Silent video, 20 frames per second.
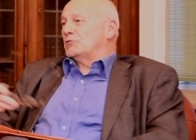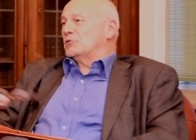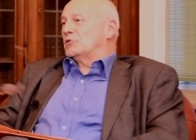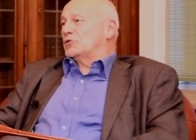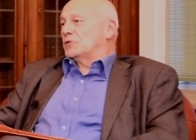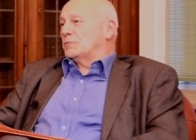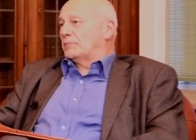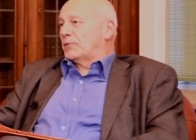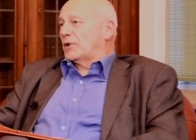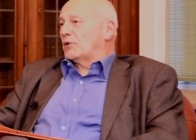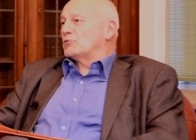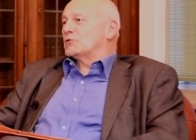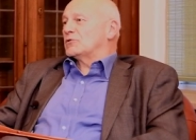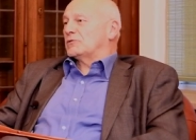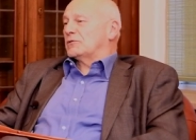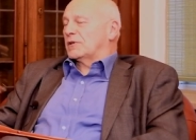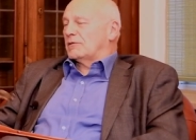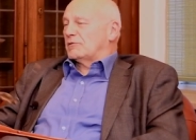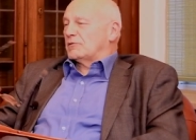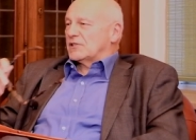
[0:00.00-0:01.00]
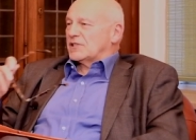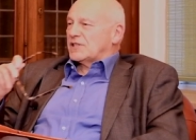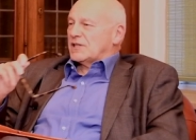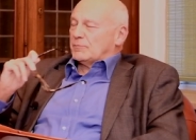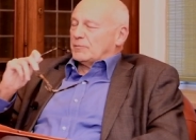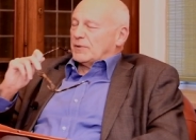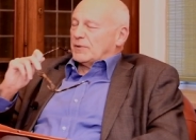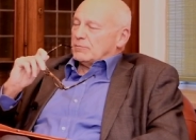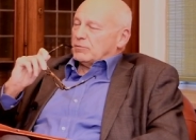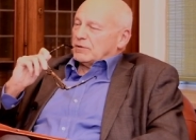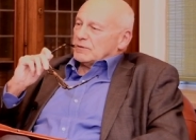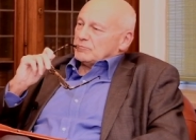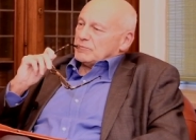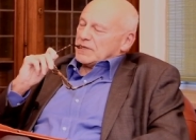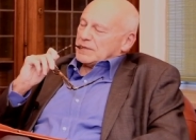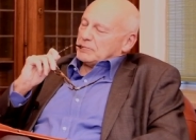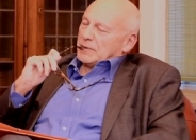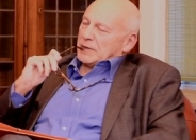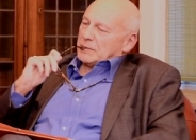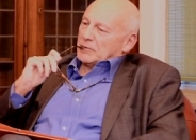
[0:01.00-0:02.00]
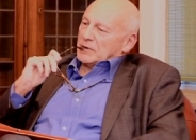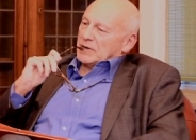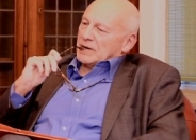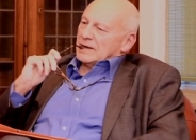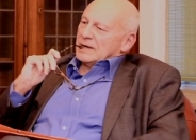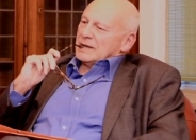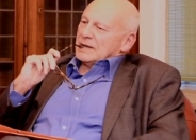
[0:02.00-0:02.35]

who's supposed to go and see people and meet people.